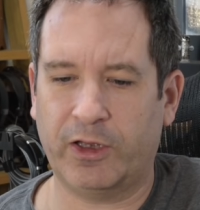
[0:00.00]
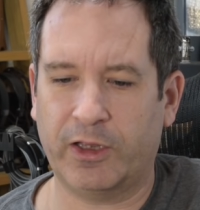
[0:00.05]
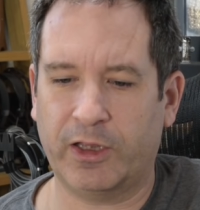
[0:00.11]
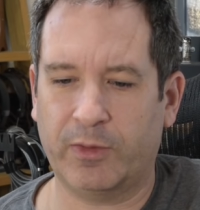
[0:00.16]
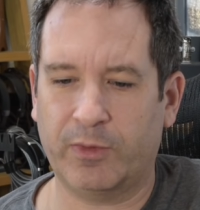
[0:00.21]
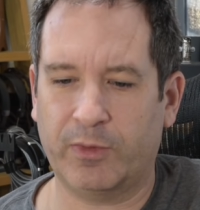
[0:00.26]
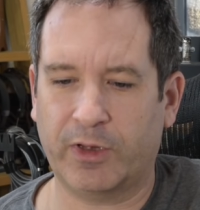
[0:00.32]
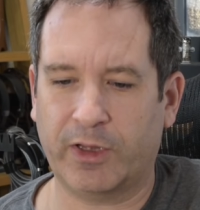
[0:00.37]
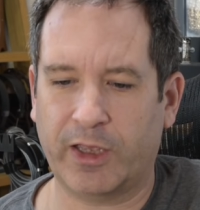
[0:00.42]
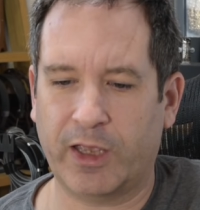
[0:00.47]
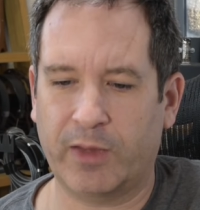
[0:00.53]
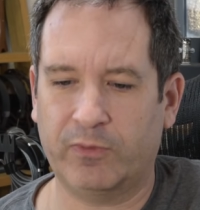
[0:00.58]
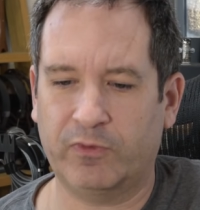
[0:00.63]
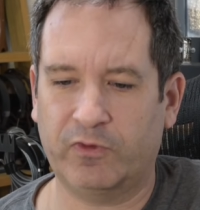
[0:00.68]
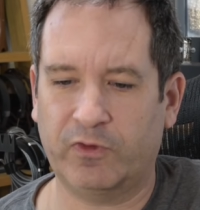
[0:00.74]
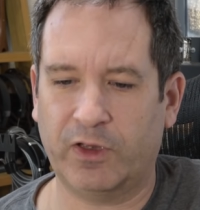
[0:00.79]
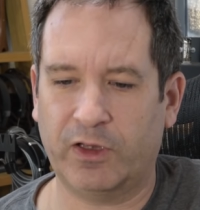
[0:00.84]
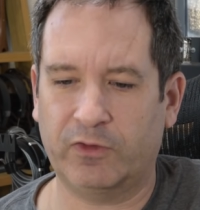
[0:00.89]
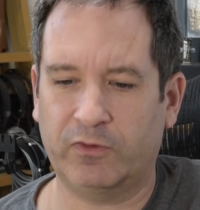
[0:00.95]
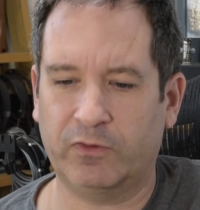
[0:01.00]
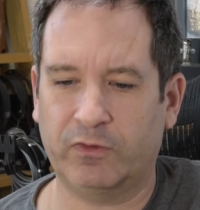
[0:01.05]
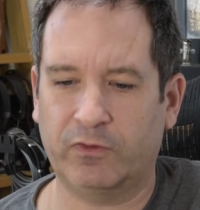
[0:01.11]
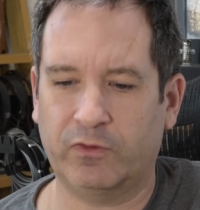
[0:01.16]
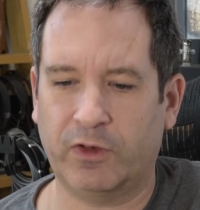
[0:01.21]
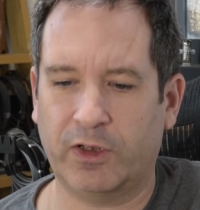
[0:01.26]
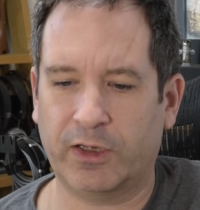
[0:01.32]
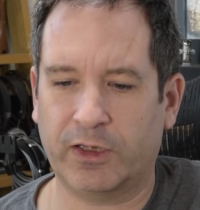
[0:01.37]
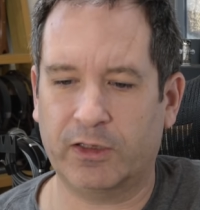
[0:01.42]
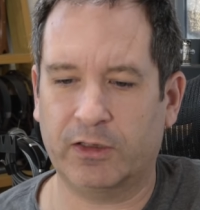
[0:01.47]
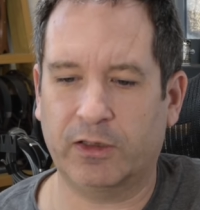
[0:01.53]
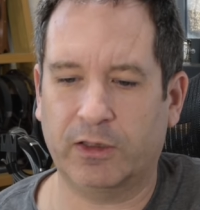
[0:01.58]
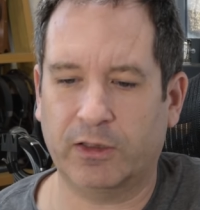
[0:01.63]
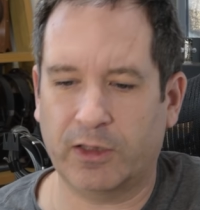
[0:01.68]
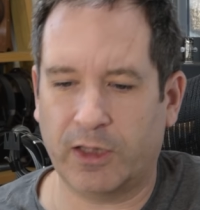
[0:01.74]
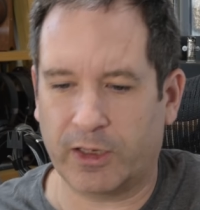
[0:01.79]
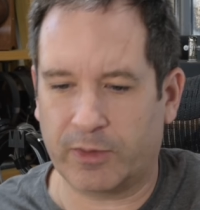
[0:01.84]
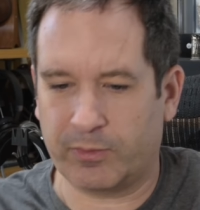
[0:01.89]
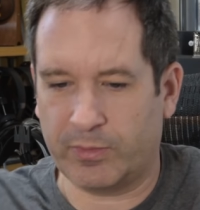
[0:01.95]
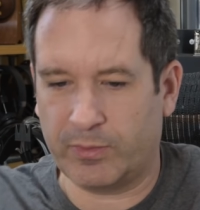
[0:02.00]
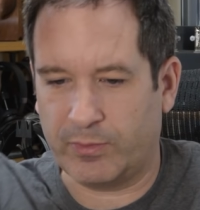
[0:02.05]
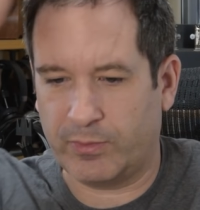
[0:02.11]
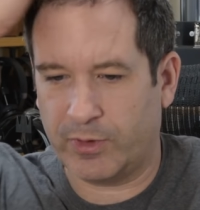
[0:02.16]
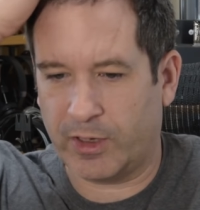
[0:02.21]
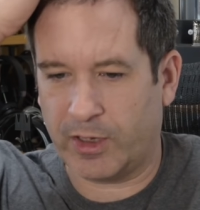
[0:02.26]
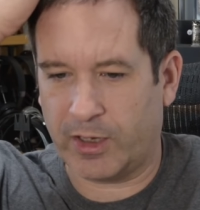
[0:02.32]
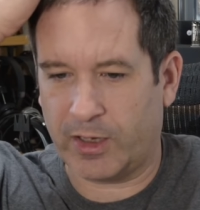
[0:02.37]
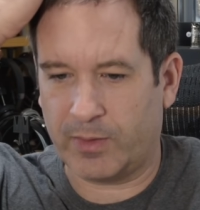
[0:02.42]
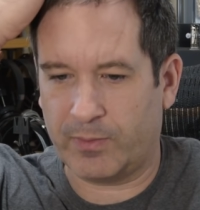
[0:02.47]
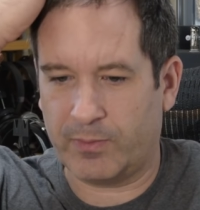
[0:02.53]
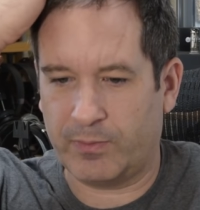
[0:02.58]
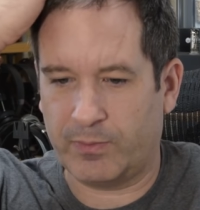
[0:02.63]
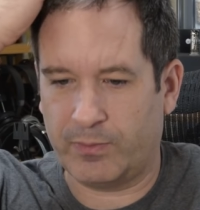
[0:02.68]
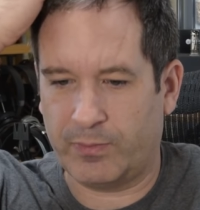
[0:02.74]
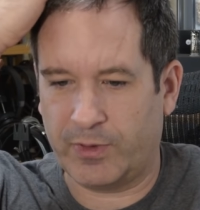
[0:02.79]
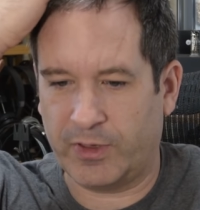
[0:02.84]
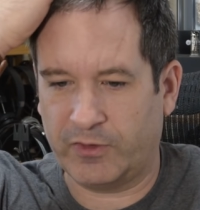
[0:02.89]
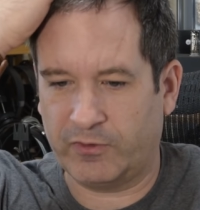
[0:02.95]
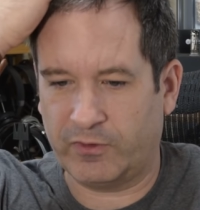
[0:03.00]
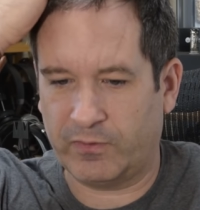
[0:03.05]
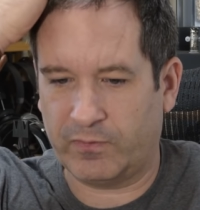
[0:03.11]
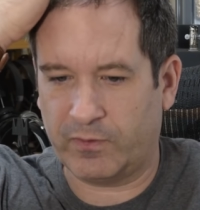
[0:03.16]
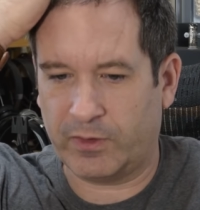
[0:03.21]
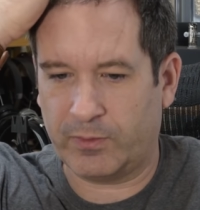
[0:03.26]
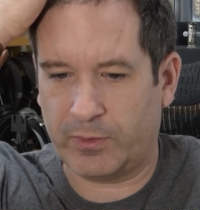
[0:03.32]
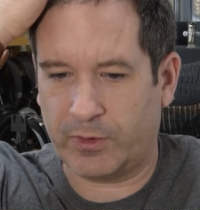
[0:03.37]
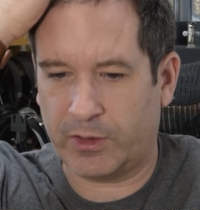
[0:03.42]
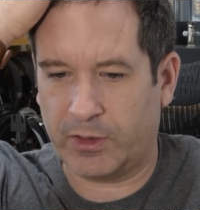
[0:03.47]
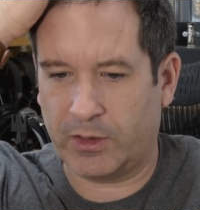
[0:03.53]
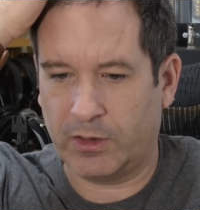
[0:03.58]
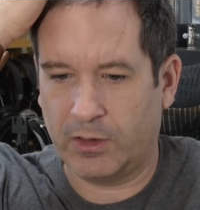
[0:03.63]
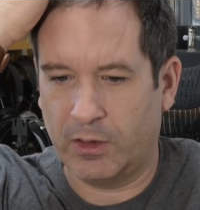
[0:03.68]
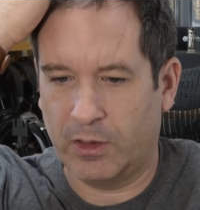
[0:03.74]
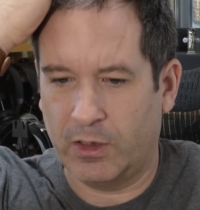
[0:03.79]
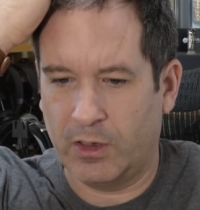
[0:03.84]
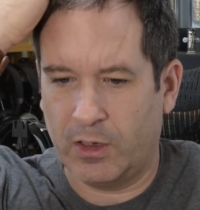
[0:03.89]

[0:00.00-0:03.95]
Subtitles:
IM, a game changer and giant killer like BGVP?